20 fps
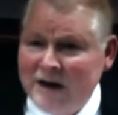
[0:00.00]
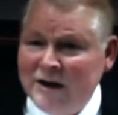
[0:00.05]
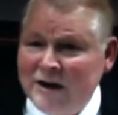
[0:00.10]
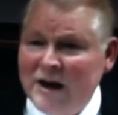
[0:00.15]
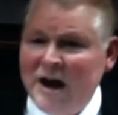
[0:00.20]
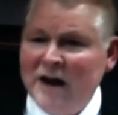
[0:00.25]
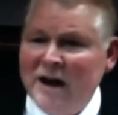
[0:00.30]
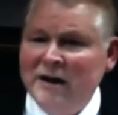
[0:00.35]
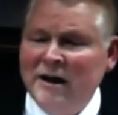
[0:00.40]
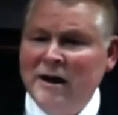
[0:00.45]
you're
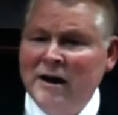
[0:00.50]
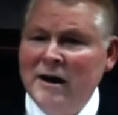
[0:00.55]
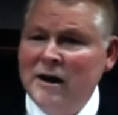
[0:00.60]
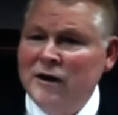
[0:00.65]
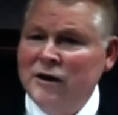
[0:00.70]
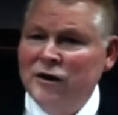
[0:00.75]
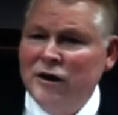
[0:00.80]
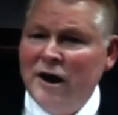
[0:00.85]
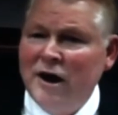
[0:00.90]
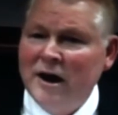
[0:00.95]
not gonna
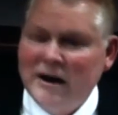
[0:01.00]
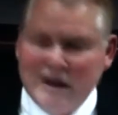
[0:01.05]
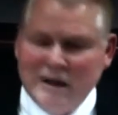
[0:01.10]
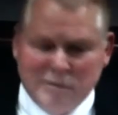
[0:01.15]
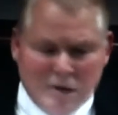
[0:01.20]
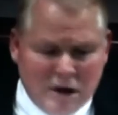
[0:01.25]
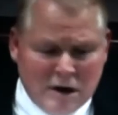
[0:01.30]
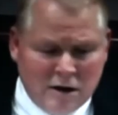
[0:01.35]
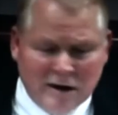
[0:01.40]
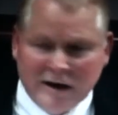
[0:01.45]
you're not gonna
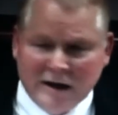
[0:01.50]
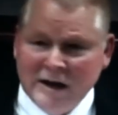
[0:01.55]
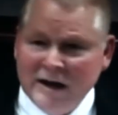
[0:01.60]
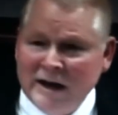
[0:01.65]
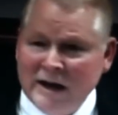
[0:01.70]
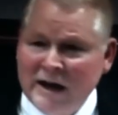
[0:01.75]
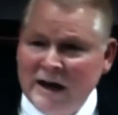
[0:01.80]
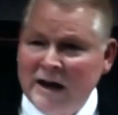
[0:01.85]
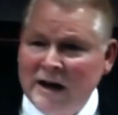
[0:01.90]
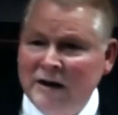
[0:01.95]
be able to get
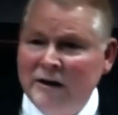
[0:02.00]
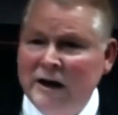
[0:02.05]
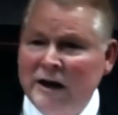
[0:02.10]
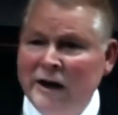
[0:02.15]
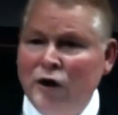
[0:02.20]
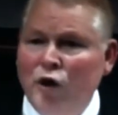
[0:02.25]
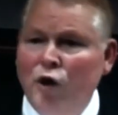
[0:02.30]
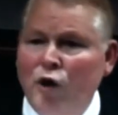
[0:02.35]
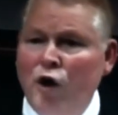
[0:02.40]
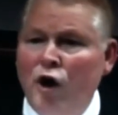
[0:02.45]
a handle
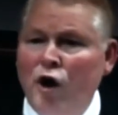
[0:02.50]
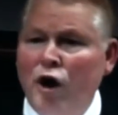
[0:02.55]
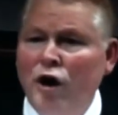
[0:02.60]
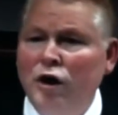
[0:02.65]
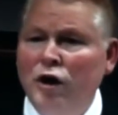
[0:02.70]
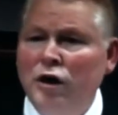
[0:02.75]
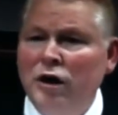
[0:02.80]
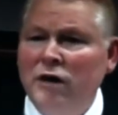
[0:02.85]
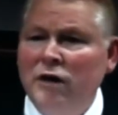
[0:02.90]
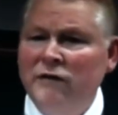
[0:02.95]
on
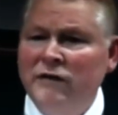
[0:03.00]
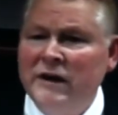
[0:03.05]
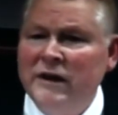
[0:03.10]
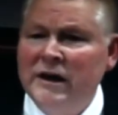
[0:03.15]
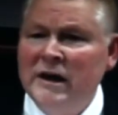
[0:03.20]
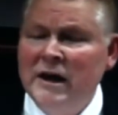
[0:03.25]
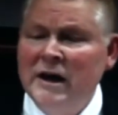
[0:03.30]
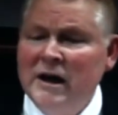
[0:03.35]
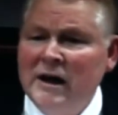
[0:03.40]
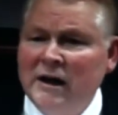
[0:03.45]
all of the